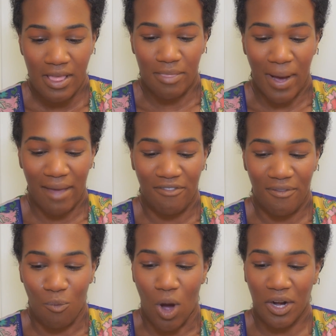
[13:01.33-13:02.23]
My
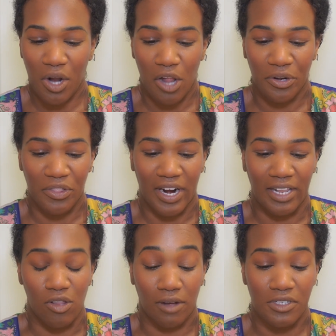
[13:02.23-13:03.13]
one color that I
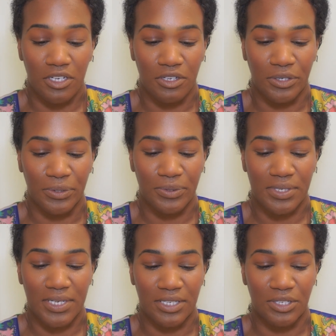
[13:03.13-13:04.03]
love to use
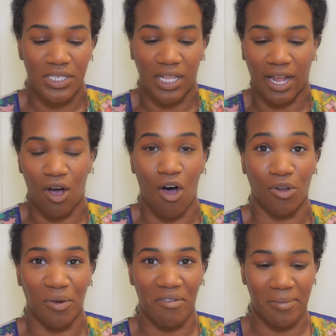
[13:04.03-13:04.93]
is just like
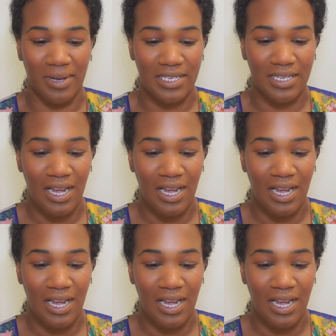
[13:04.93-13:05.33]
all over the place.